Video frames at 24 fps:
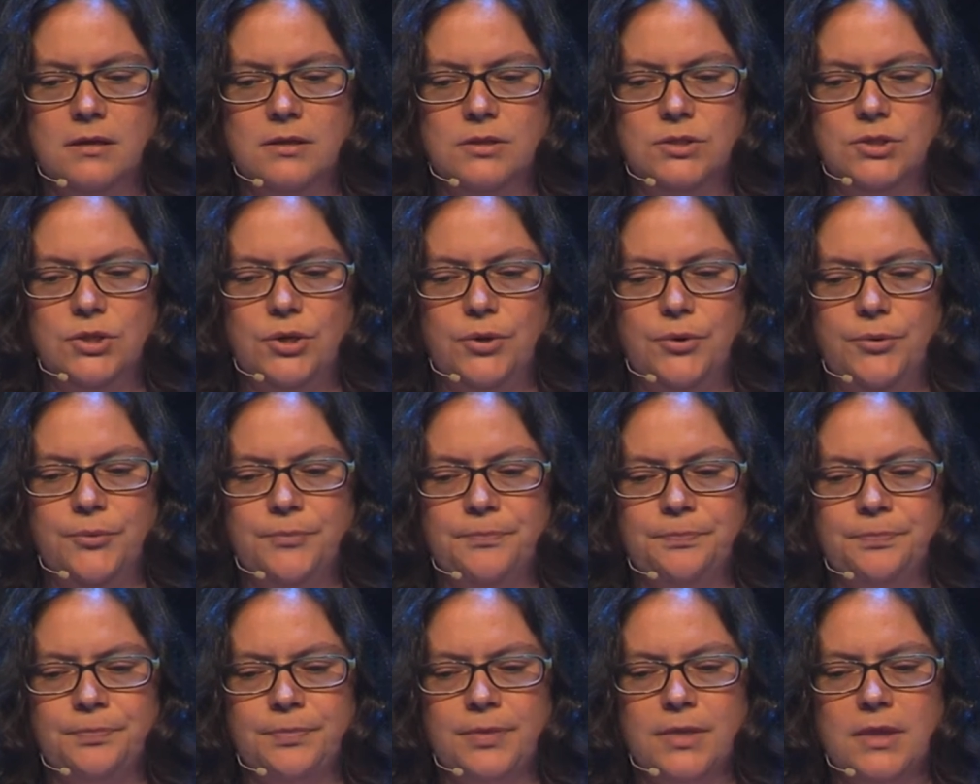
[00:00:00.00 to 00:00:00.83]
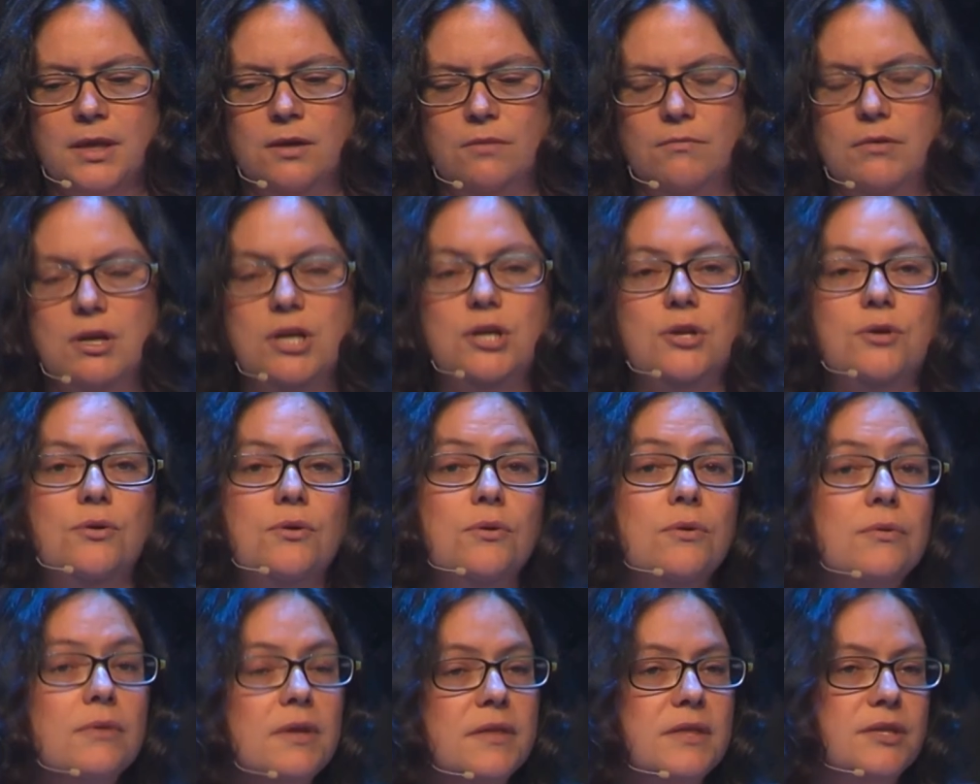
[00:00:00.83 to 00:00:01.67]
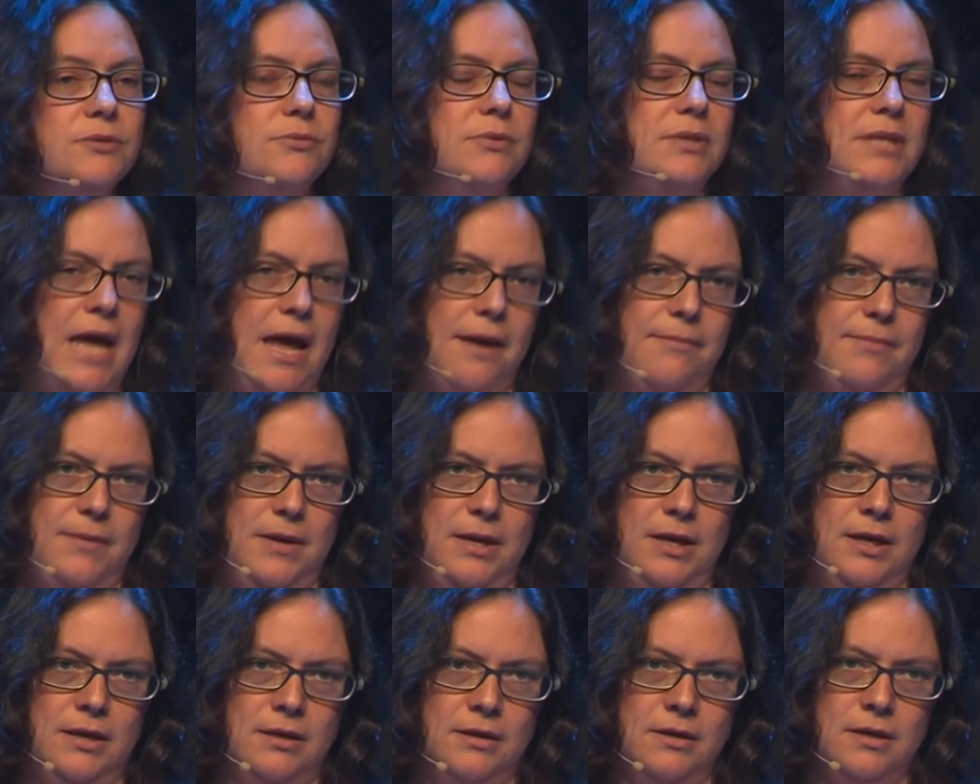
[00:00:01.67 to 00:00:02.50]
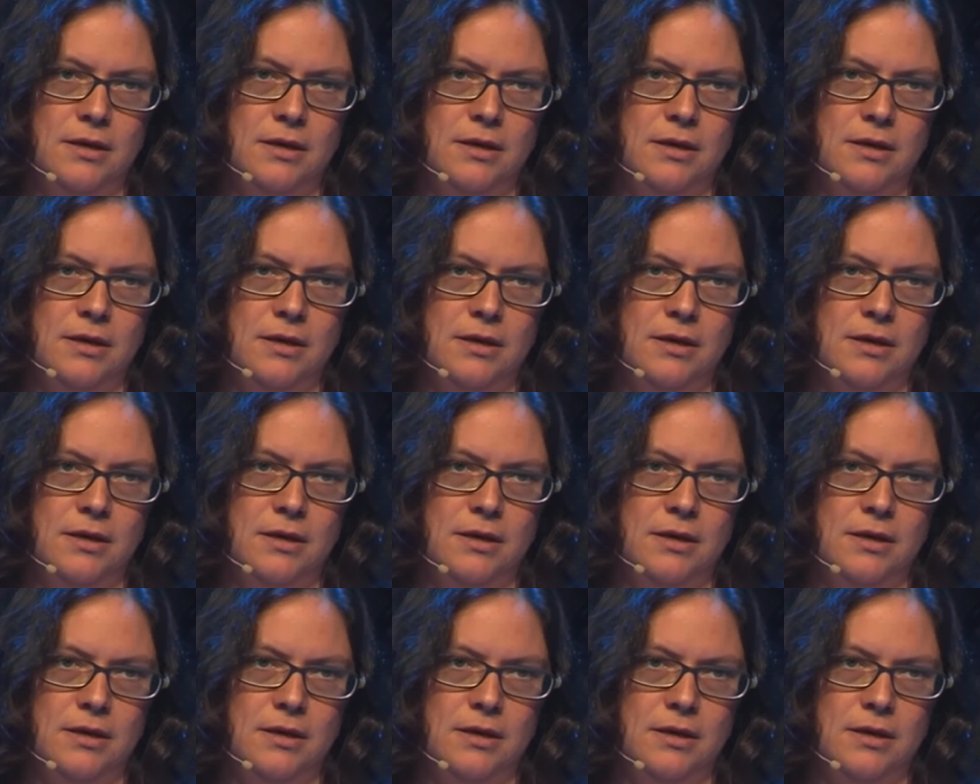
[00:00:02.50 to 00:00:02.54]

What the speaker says: So we knew that this was happening